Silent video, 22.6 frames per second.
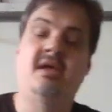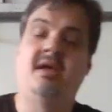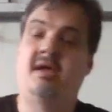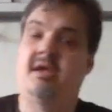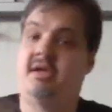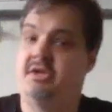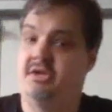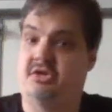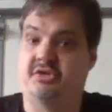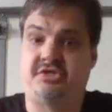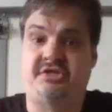
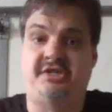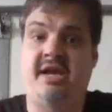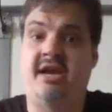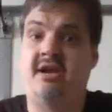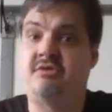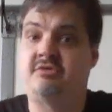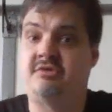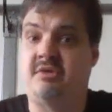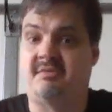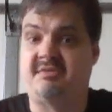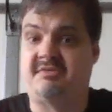Your
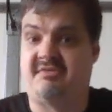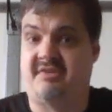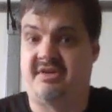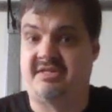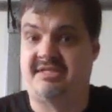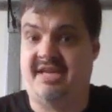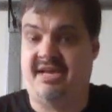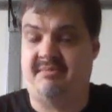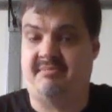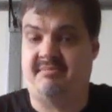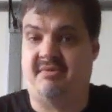snare drums, for
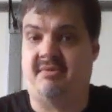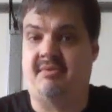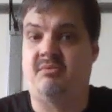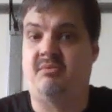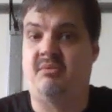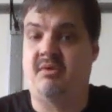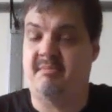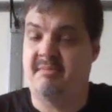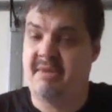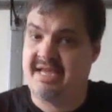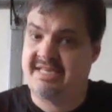example,
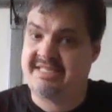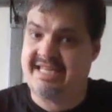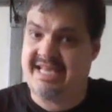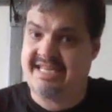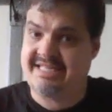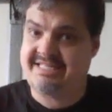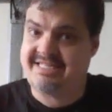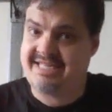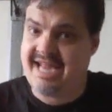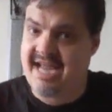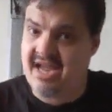what makes that
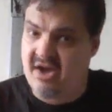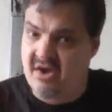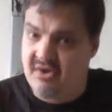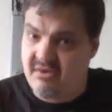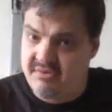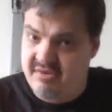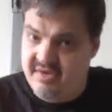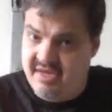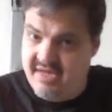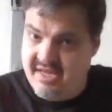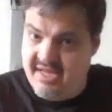
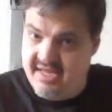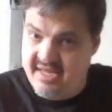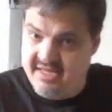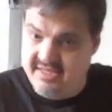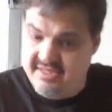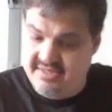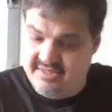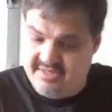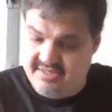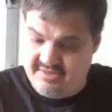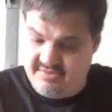sound
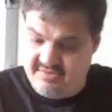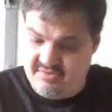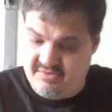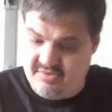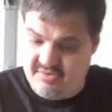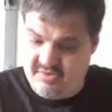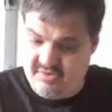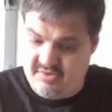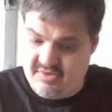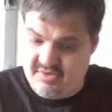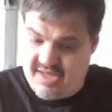is
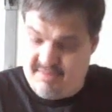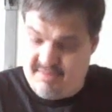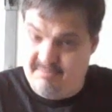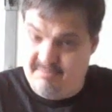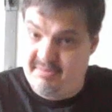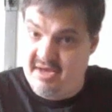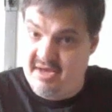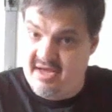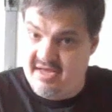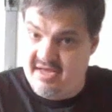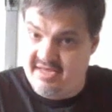that
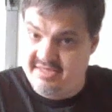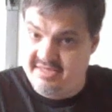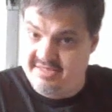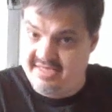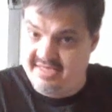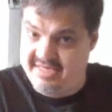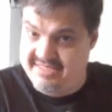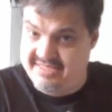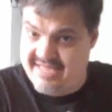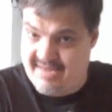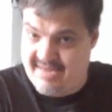buzz
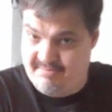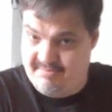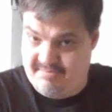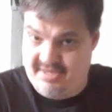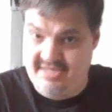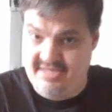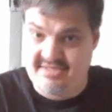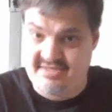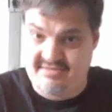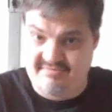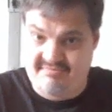is that
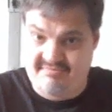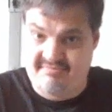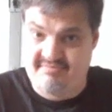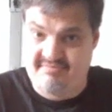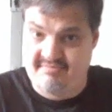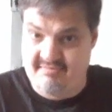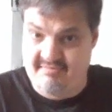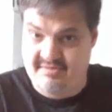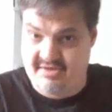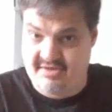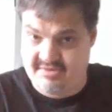piece of,
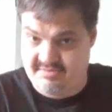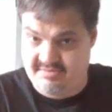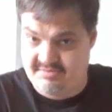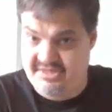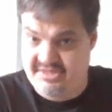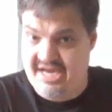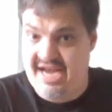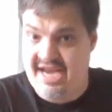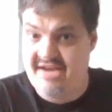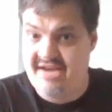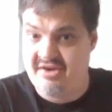there's a
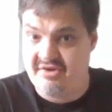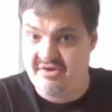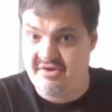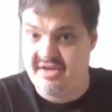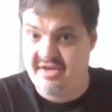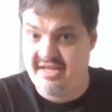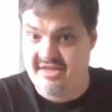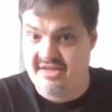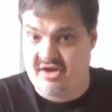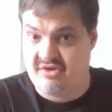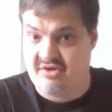chain
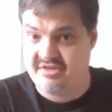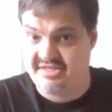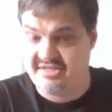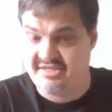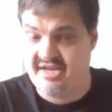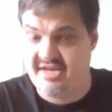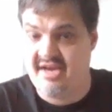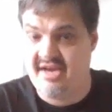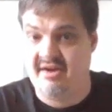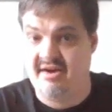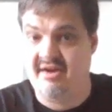underneath called a
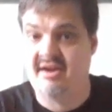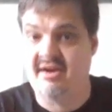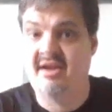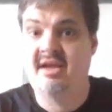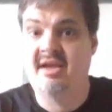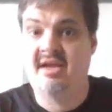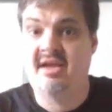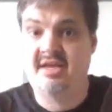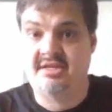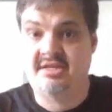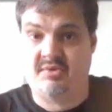snare.
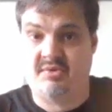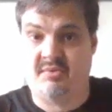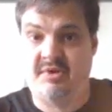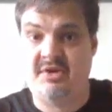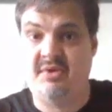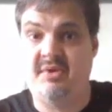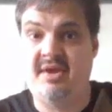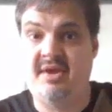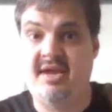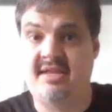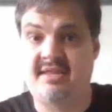So when
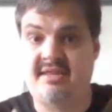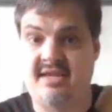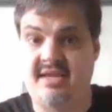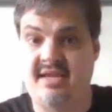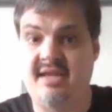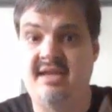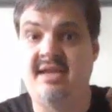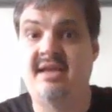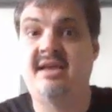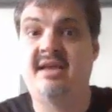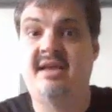you hit
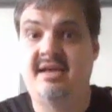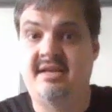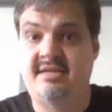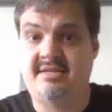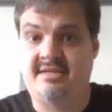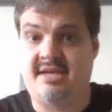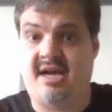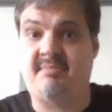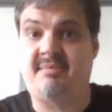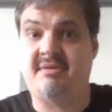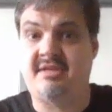the
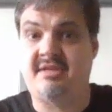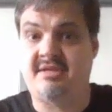top of the